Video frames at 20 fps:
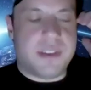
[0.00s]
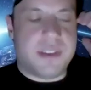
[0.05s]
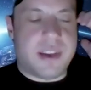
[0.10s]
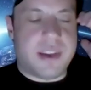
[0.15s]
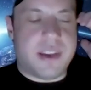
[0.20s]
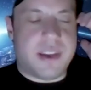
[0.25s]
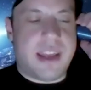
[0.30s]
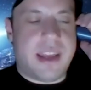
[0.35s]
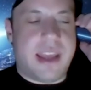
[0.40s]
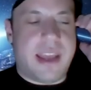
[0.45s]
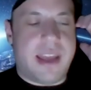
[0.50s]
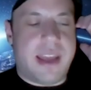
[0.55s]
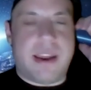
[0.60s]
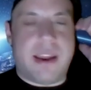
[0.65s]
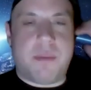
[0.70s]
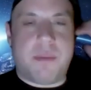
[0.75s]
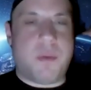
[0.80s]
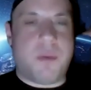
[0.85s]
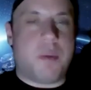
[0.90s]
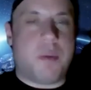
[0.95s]
Yeah. And
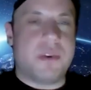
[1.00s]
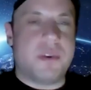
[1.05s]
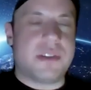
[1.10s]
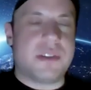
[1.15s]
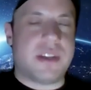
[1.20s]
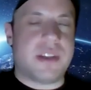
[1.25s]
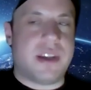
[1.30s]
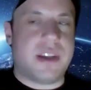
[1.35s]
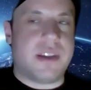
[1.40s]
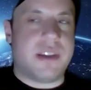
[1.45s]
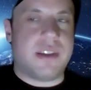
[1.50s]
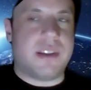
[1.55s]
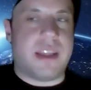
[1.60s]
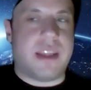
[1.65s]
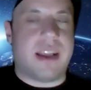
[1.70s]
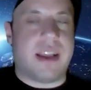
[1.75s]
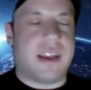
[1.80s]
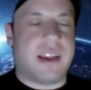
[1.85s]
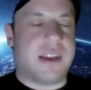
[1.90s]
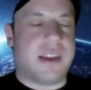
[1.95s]
what was
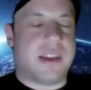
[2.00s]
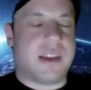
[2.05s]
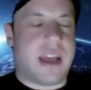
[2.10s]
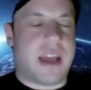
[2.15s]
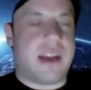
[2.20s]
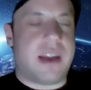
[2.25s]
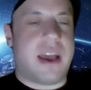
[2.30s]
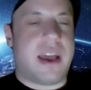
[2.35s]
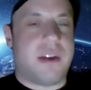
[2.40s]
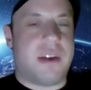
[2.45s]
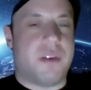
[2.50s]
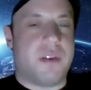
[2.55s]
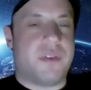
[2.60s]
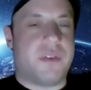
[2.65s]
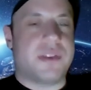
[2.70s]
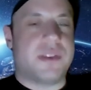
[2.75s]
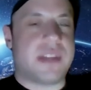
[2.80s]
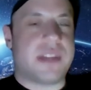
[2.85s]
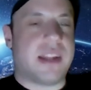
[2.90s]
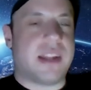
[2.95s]
like, I don't know if
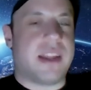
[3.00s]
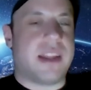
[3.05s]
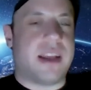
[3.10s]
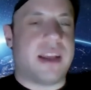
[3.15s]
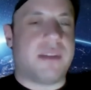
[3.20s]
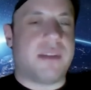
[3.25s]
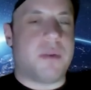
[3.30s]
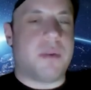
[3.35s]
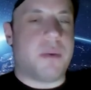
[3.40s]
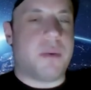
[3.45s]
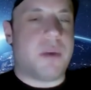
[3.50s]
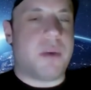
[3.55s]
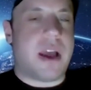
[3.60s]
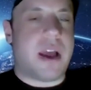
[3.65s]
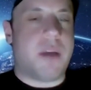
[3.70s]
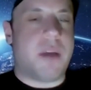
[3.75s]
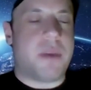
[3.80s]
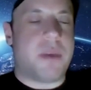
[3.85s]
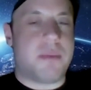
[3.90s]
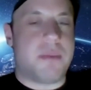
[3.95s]
you said like
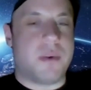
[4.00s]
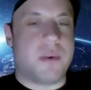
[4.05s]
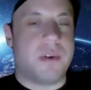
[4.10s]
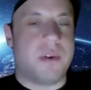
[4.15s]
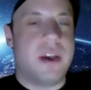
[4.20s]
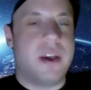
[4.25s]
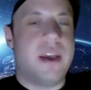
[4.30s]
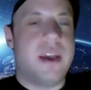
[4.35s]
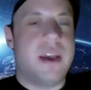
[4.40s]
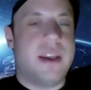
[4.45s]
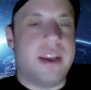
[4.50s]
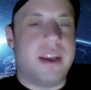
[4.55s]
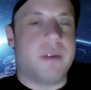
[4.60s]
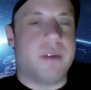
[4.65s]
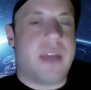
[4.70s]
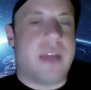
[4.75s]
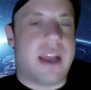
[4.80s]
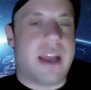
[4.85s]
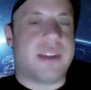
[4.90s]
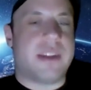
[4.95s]
how people here
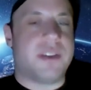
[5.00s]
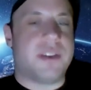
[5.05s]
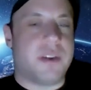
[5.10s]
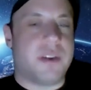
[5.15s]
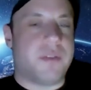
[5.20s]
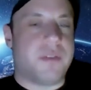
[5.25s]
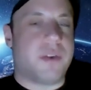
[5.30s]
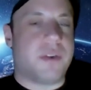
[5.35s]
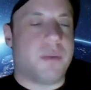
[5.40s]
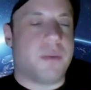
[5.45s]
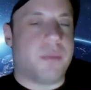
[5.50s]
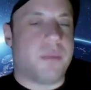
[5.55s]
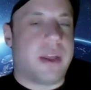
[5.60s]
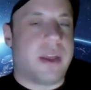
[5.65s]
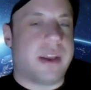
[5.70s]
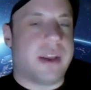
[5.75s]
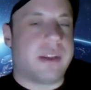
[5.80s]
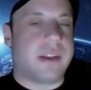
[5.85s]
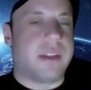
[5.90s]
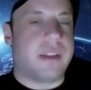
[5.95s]
reacted to your film,
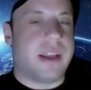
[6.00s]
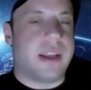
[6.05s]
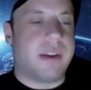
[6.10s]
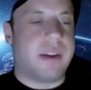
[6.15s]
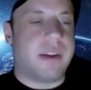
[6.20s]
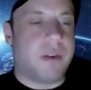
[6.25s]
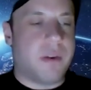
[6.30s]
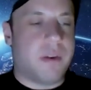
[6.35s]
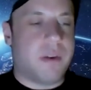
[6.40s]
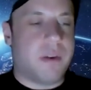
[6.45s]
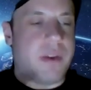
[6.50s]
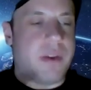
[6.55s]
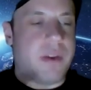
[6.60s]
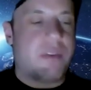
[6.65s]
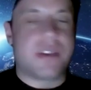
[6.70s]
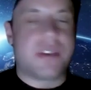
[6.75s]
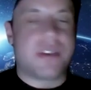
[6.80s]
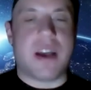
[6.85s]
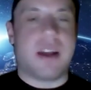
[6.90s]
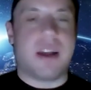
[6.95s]
like, or if
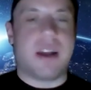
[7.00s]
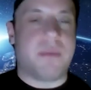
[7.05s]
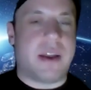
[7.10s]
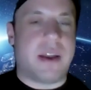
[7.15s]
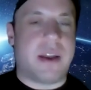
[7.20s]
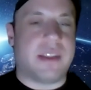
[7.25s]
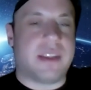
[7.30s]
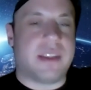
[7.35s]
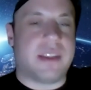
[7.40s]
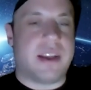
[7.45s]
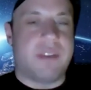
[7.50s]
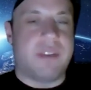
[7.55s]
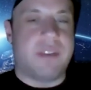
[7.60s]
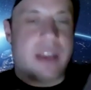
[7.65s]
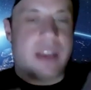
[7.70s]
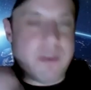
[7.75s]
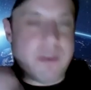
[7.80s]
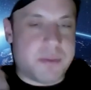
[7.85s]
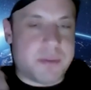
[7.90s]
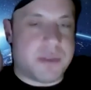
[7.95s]
it taught them anything, if it
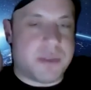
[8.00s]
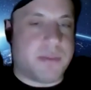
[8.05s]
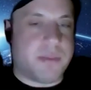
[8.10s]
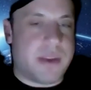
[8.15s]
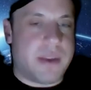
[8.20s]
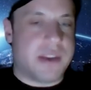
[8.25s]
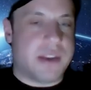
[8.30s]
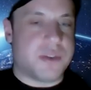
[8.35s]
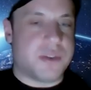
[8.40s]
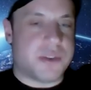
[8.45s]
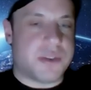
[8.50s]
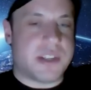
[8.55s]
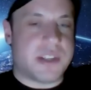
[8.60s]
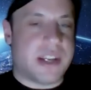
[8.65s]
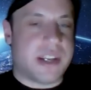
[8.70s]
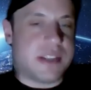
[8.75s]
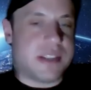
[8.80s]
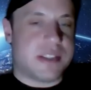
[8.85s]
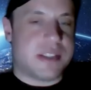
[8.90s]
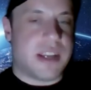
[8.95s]
gave them some interesting
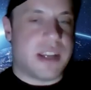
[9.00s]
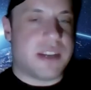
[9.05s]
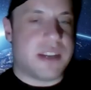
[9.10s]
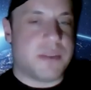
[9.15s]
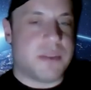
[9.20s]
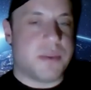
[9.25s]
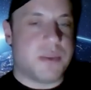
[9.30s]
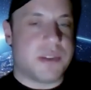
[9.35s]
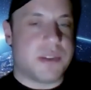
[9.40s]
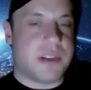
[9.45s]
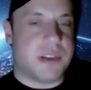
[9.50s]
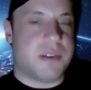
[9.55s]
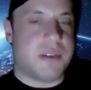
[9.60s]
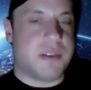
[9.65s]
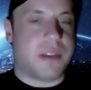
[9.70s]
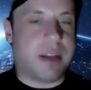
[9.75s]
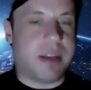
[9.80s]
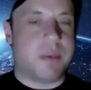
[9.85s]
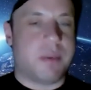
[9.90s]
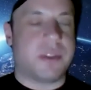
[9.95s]
insight to Brazil or
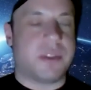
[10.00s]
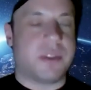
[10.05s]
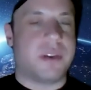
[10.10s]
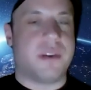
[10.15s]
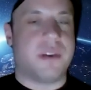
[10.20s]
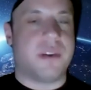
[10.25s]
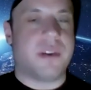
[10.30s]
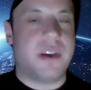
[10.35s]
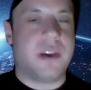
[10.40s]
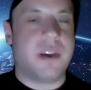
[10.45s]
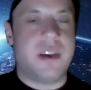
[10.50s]
like what their